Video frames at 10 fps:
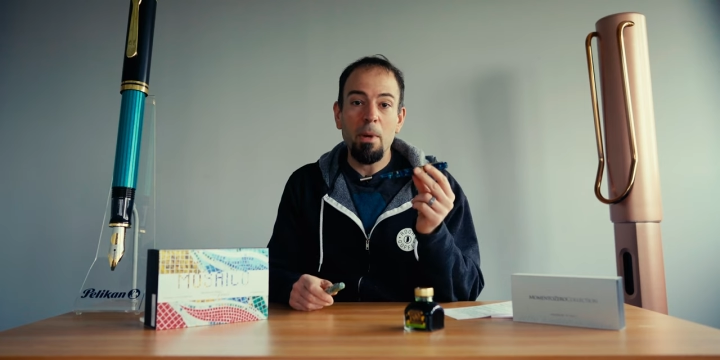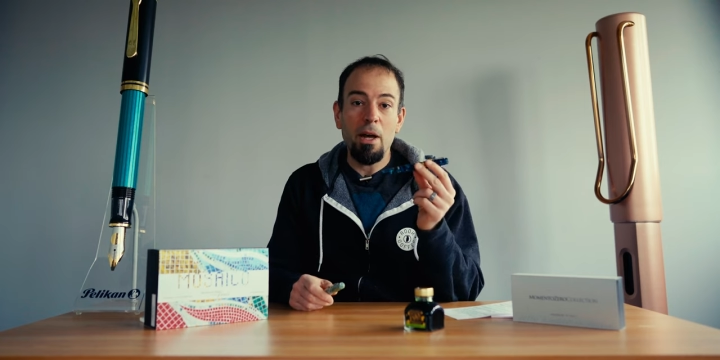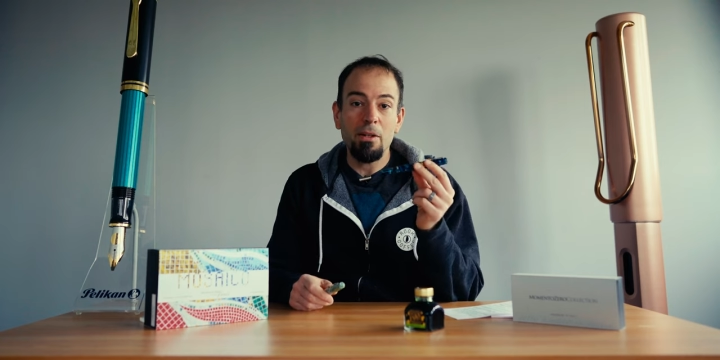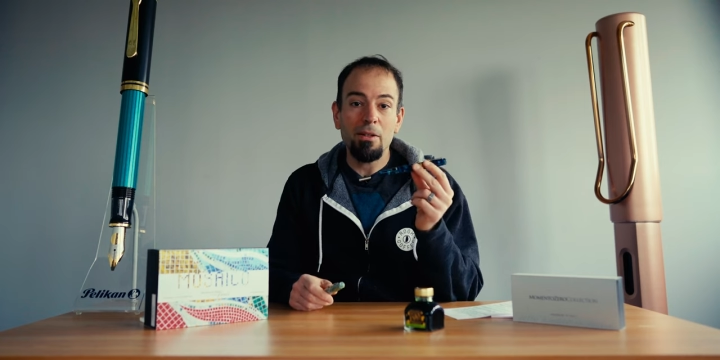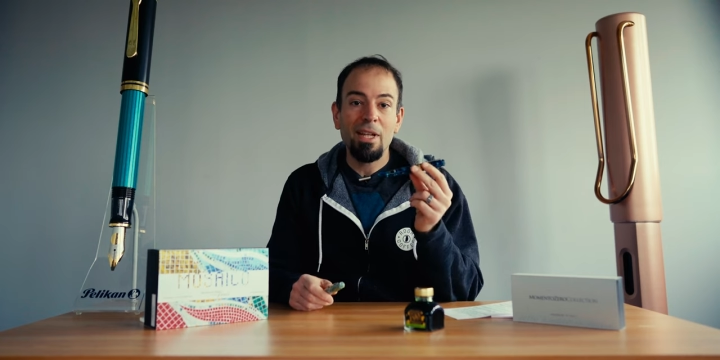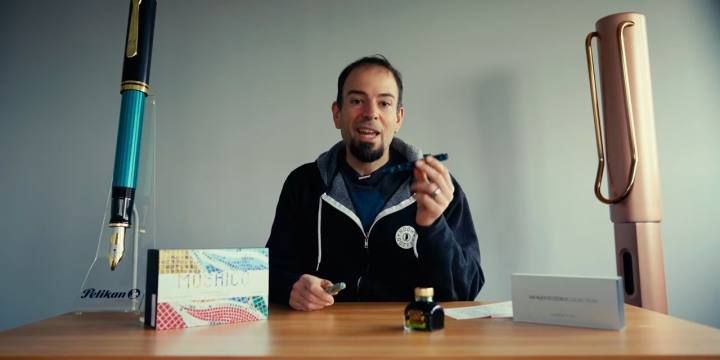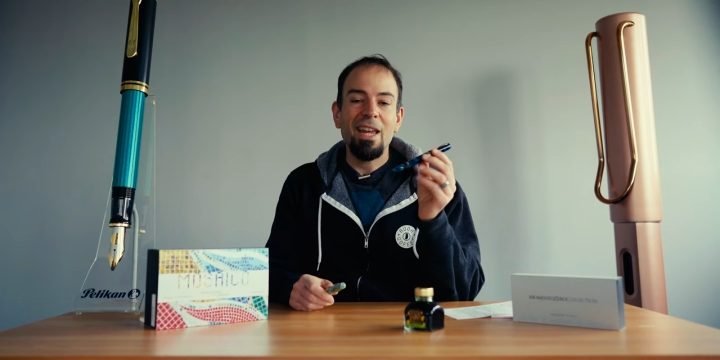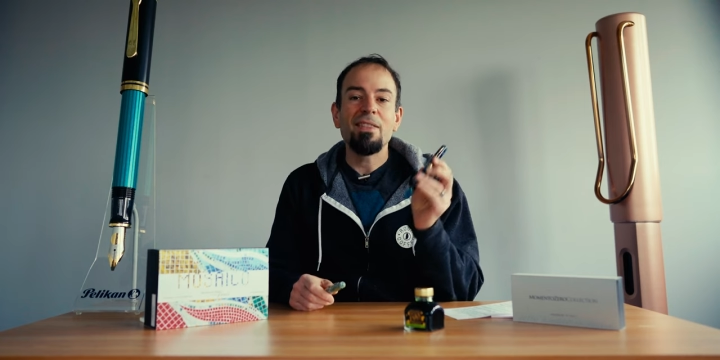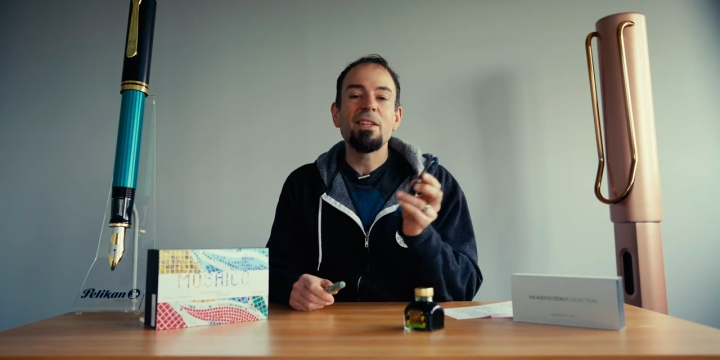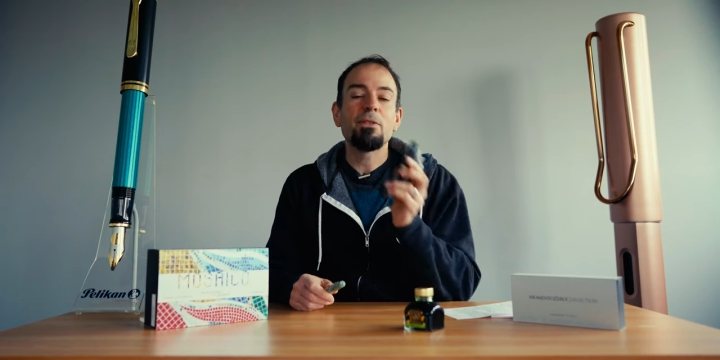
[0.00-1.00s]
model
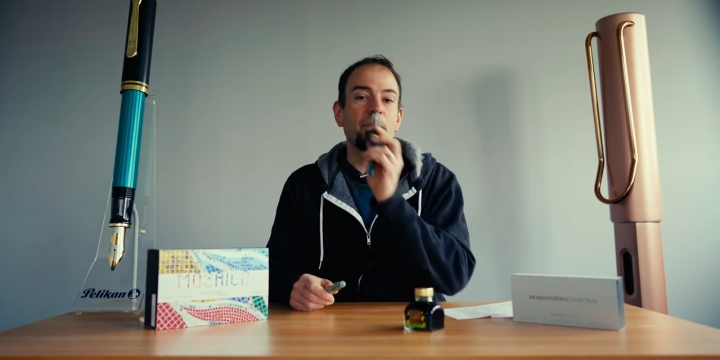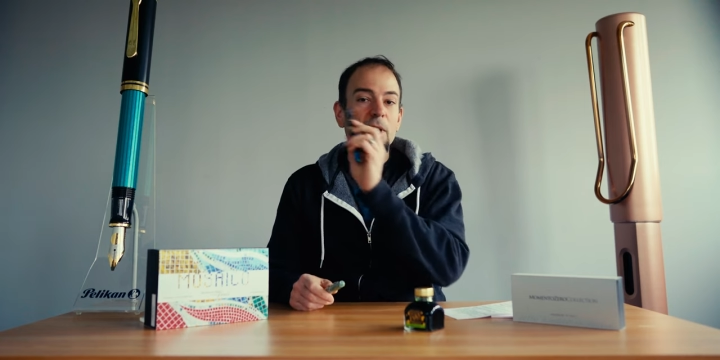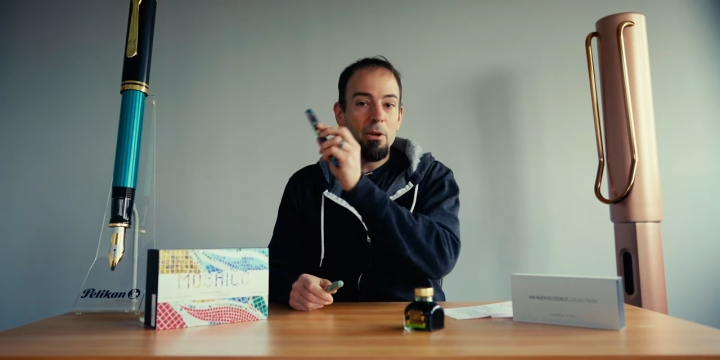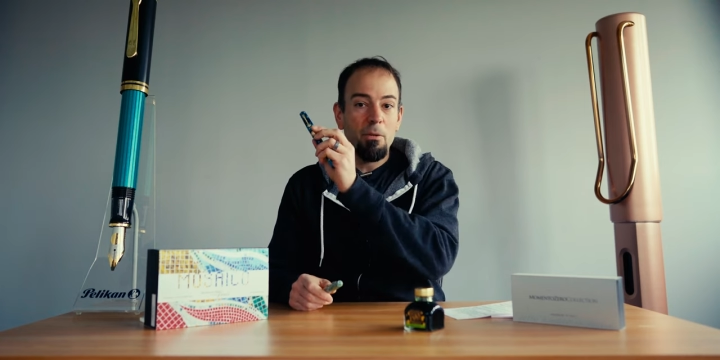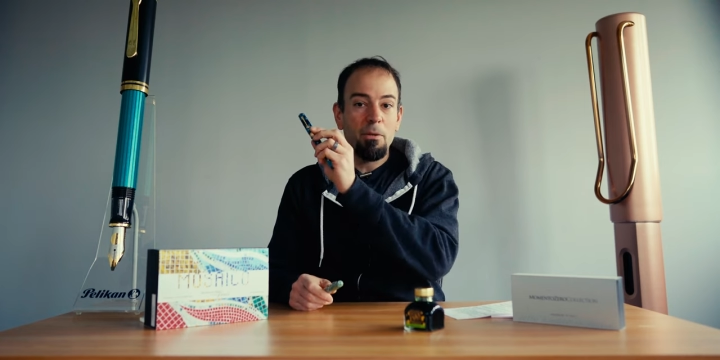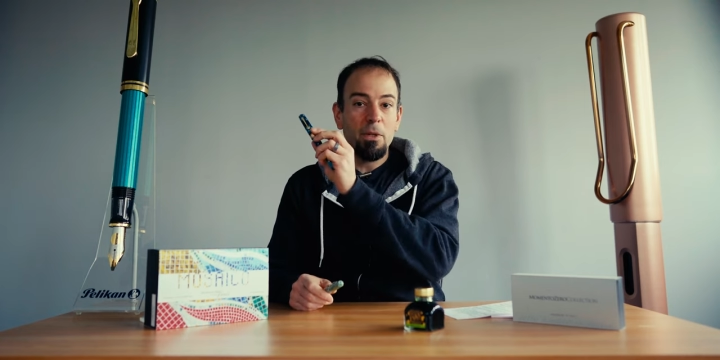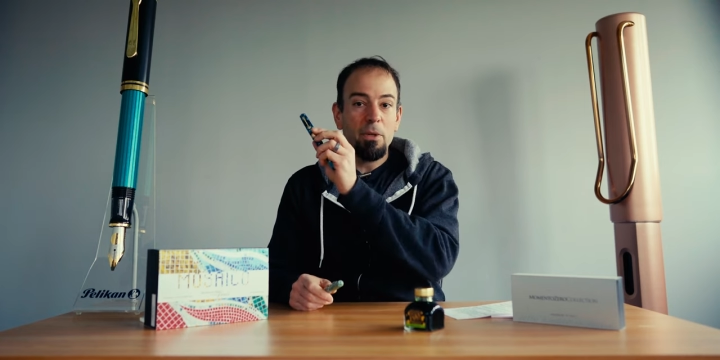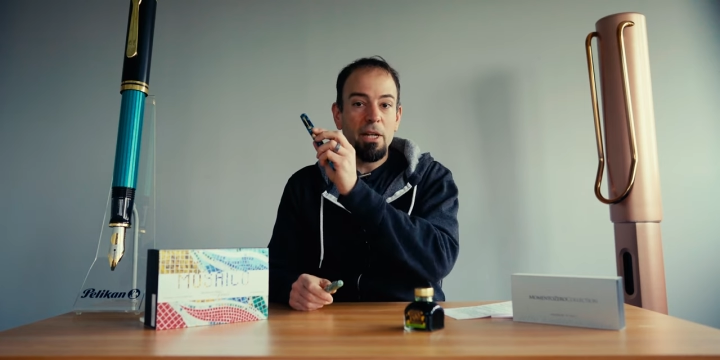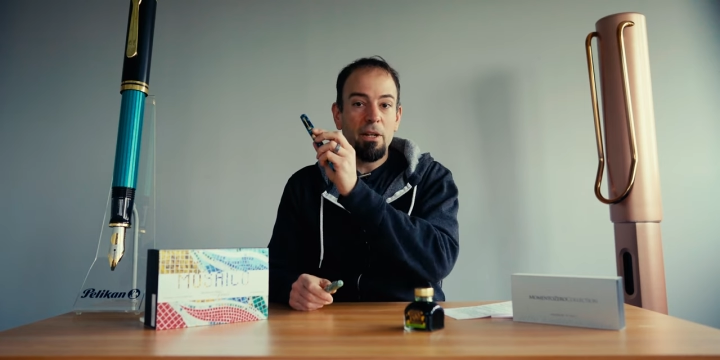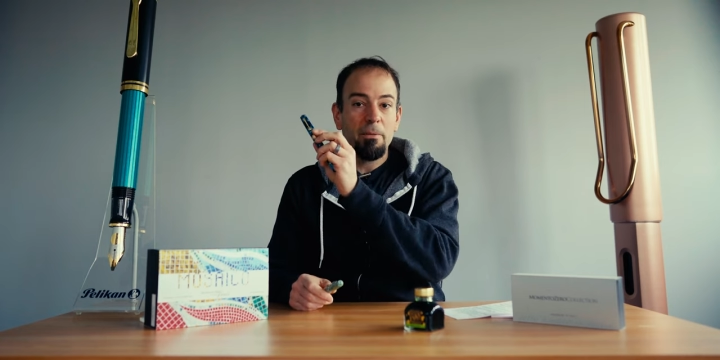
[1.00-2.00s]
in this video review
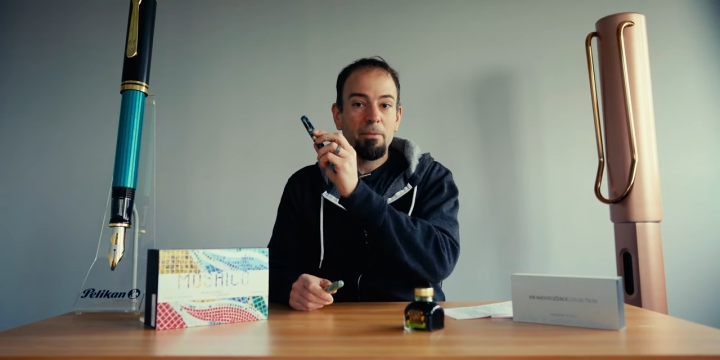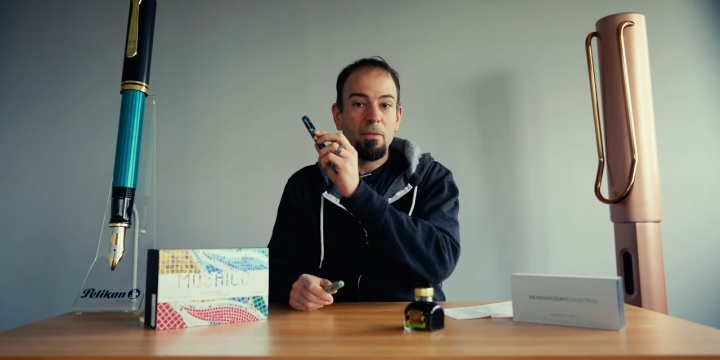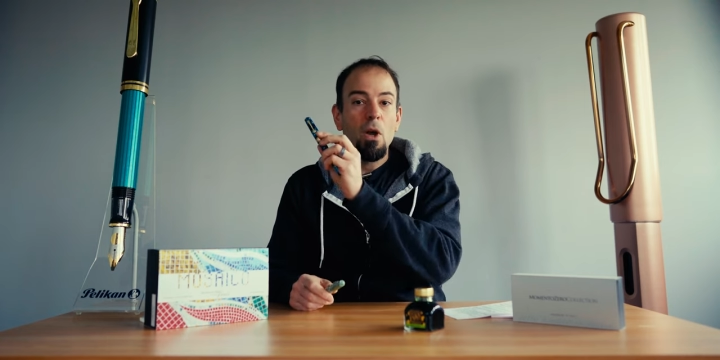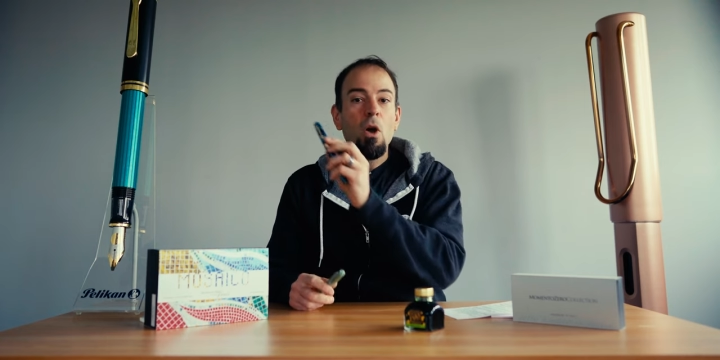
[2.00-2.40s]
here,